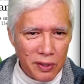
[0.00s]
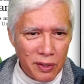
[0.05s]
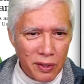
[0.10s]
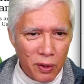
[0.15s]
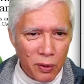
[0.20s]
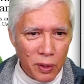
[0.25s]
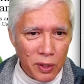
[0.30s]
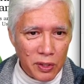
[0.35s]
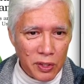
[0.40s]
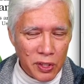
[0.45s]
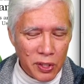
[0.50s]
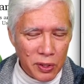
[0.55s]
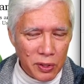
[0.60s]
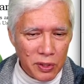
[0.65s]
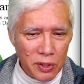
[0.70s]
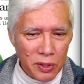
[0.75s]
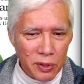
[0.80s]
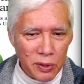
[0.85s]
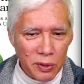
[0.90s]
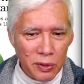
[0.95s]
or to
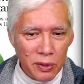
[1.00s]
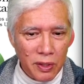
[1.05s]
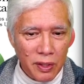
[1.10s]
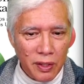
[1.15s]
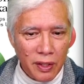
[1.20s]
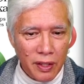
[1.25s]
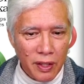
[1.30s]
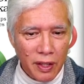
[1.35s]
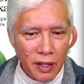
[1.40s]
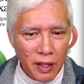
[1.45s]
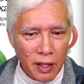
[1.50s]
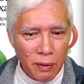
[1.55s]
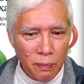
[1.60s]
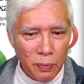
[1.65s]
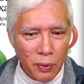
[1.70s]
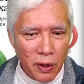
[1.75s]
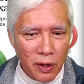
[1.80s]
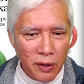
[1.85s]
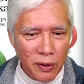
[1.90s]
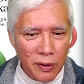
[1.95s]
do in
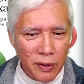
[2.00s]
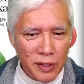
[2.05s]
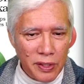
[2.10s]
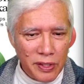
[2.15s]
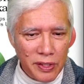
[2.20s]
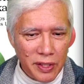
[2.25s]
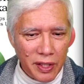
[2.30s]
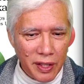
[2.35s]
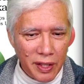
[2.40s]
progress,